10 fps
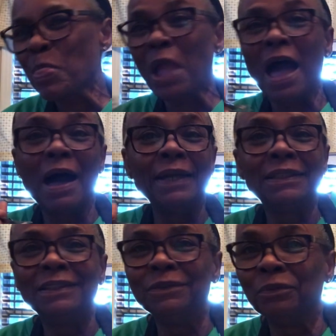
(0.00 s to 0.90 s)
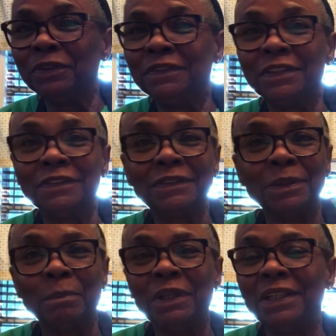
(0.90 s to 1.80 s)
I couldn't resist
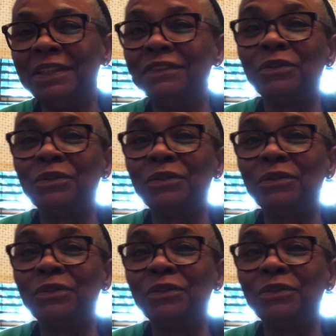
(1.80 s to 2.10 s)
them because